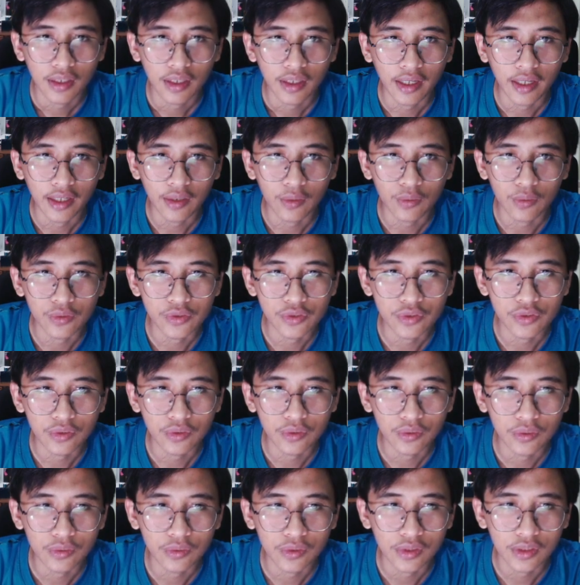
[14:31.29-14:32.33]
and
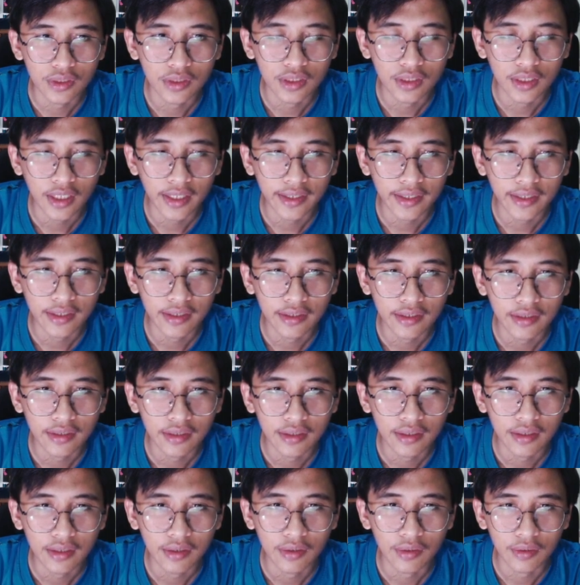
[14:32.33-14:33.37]
also the line
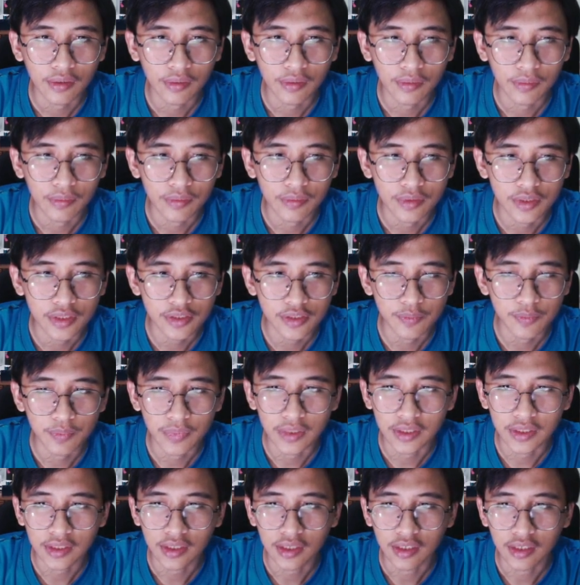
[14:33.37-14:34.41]
just
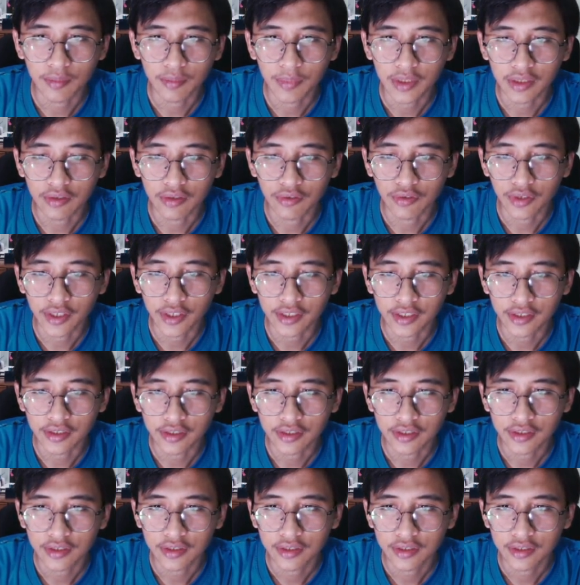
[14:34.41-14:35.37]
be a little bit grayer.